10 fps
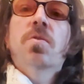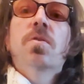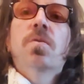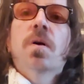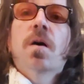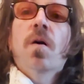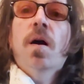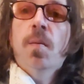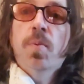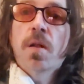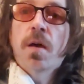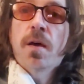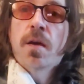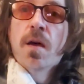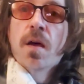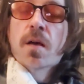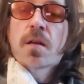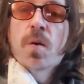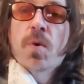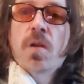you how I play
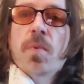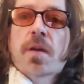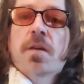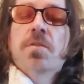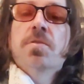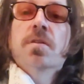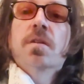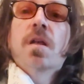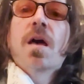Come On In My Kitchen